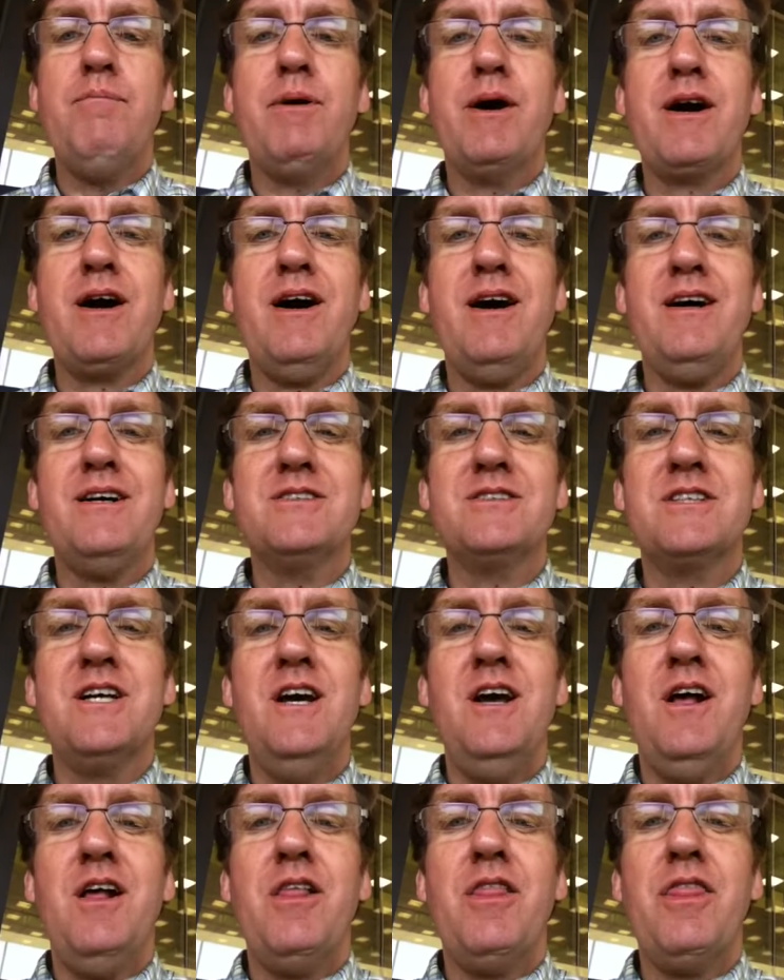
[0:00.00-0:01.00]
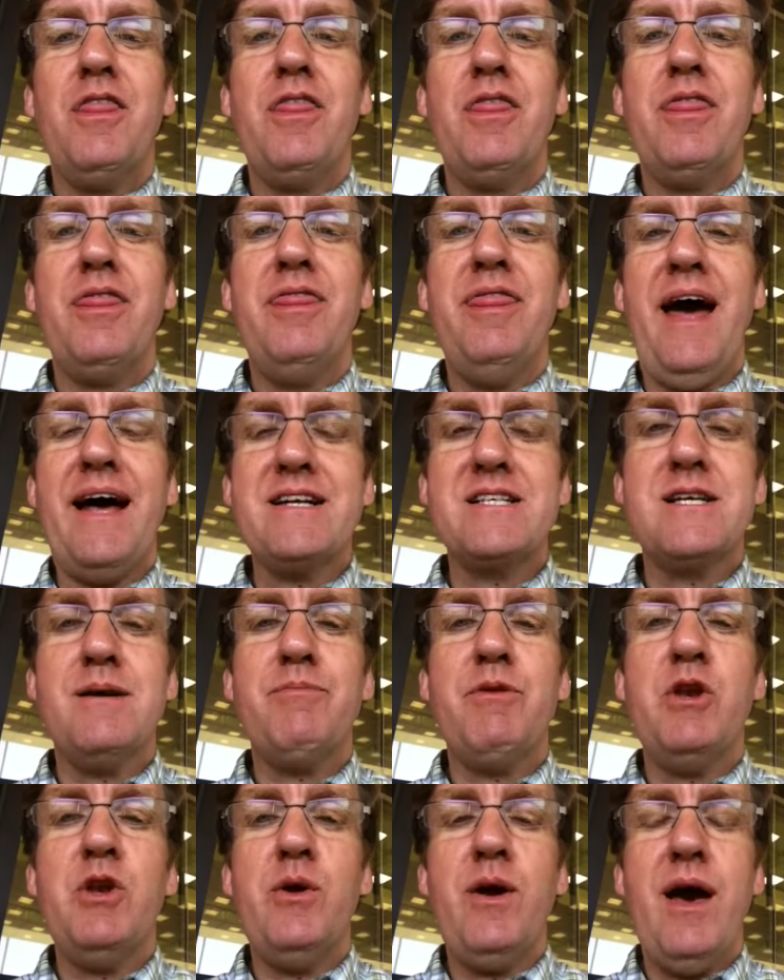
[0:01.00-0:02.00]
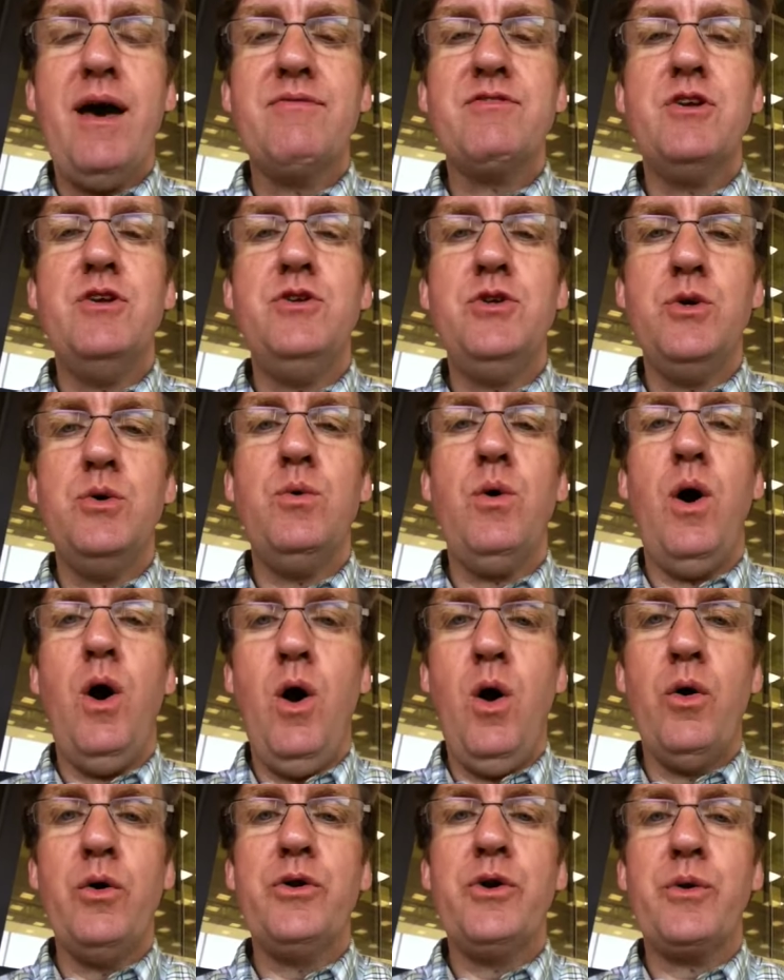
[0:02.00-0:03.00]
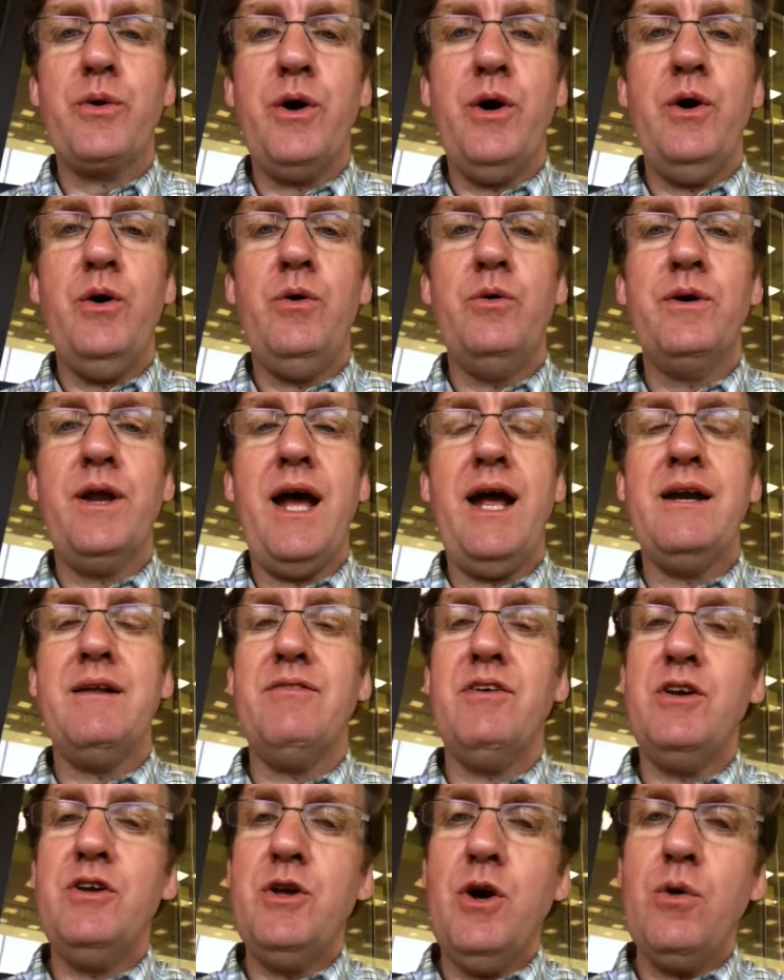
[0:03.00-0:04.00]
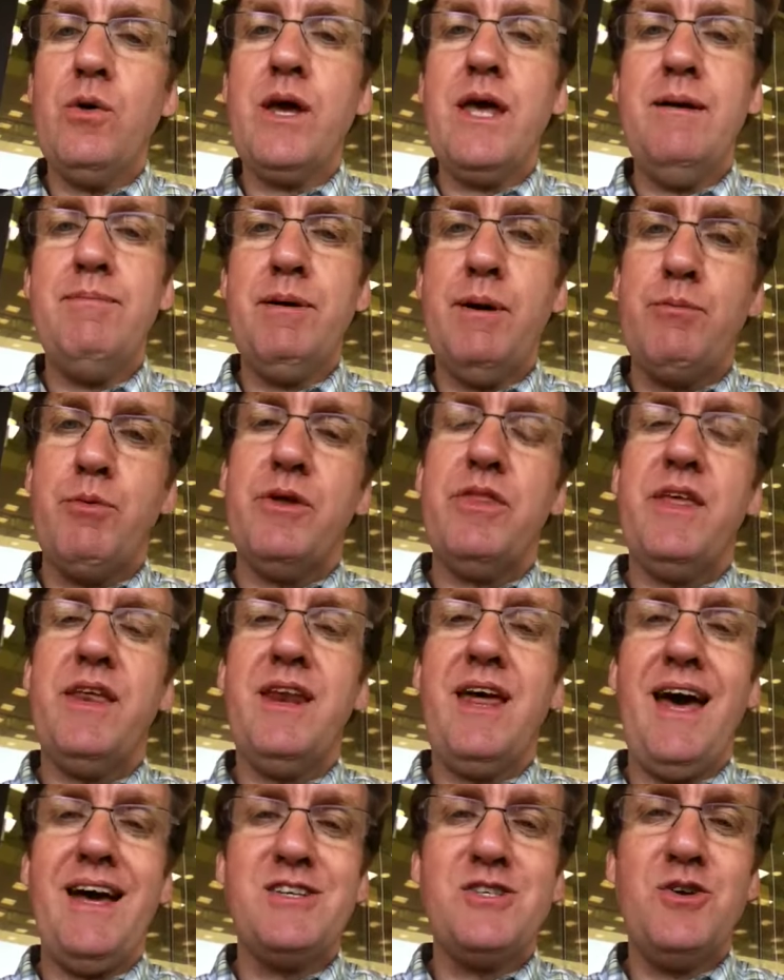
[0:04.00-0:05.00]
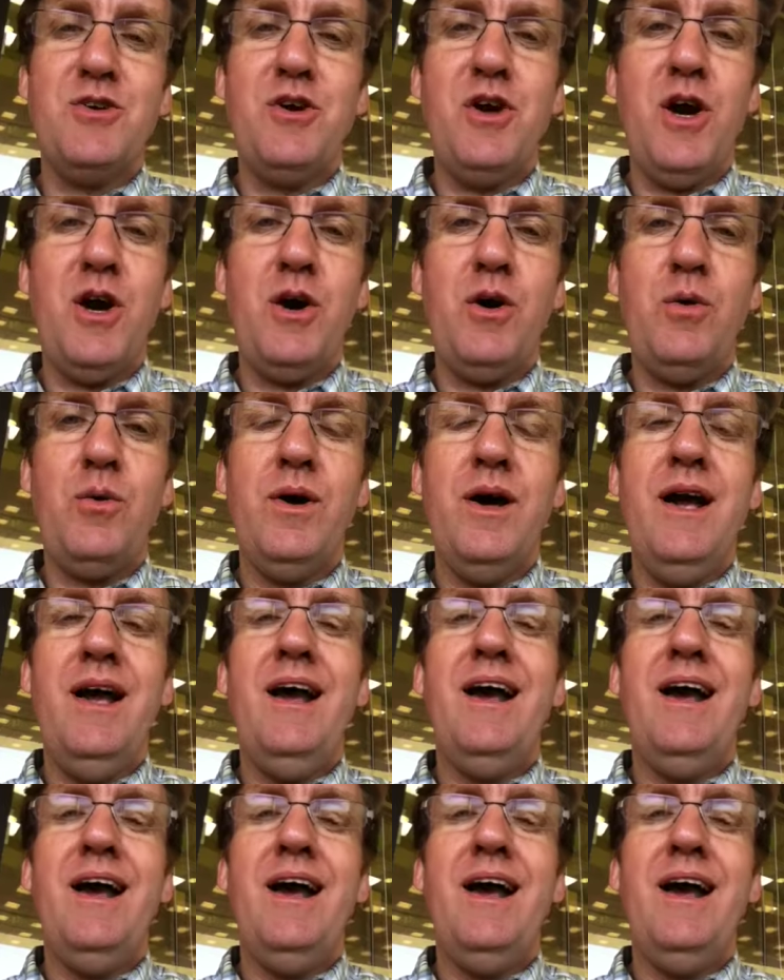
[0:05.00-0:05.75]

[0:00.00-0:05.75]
because that's something you have to do on your own, and if you don't keep up with it as you go,